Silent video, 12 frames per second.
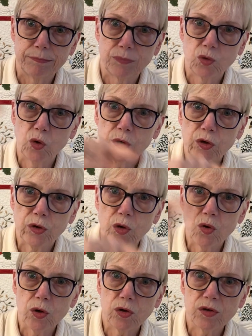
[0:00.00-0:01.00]
corner to
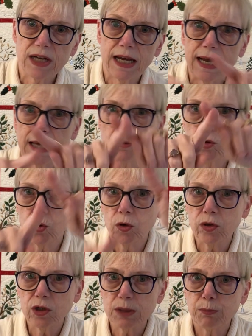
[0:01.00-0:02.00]
corner, diagonal
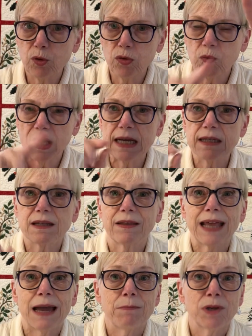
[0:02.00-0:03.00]
corners, both ways.
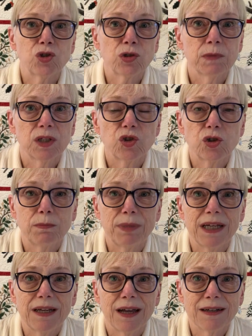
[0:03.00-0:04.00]
That measurement should
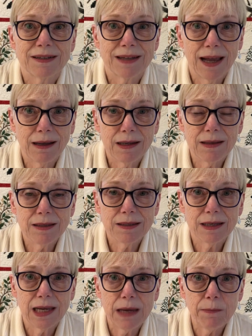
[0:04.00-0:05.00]
be exactly the
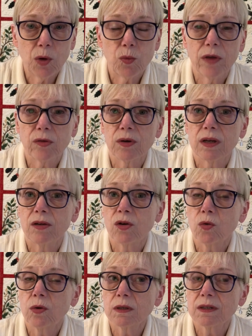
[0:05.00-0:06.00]
same, whether your
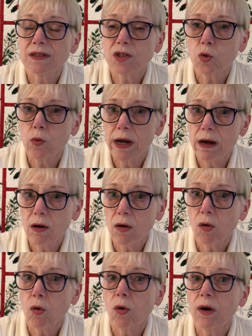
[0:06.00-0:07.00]
quilt is square
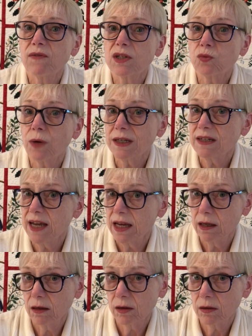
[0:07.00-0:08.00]
or if it's
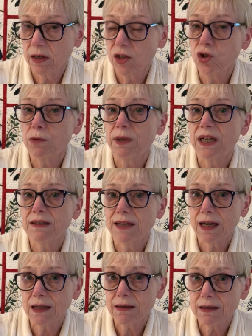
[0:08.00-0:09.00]
rectangular. It should be
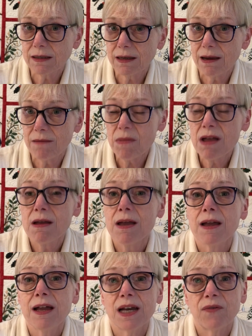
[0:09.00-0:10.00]
exactly the same.
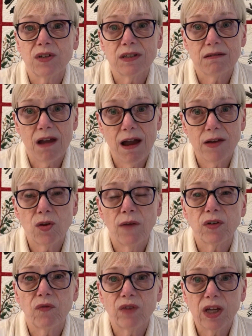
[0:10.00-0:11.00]
And if it's not, you have
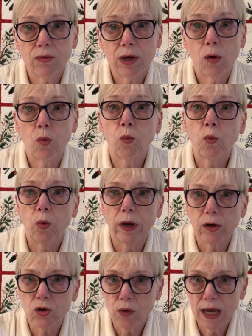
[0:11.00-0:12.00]
to figure out
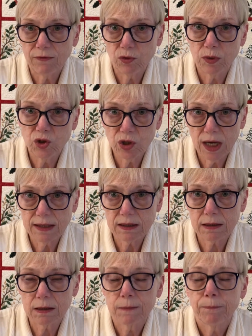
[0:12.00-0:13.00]
where you have to
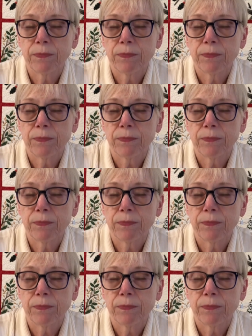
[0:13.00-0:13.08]
adjust